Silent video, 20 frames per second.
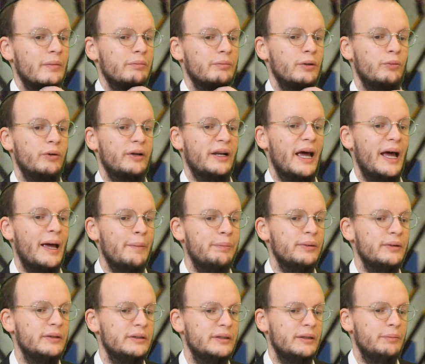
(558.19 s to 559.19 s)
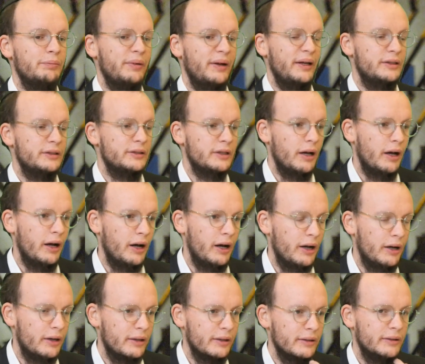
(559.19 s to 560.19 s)
But what happened in
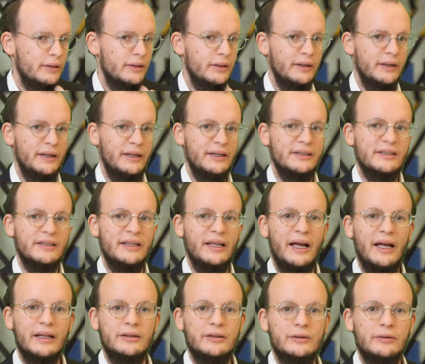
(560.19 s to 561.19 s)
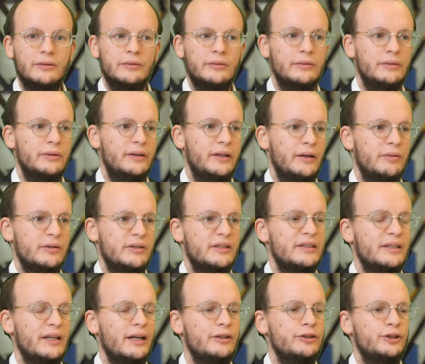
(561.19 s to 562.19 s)
Beitar is that there was
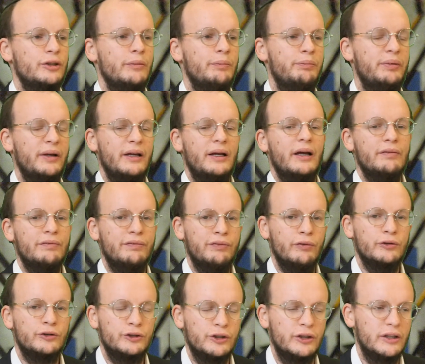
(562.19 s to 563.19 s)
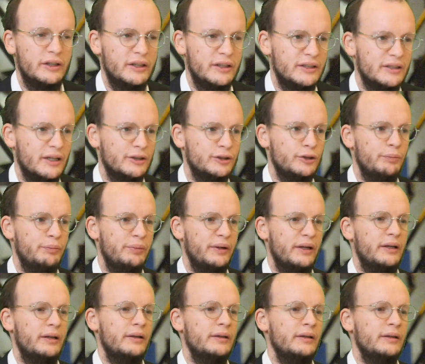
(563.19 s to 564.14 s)
such a big, unfortunately, such a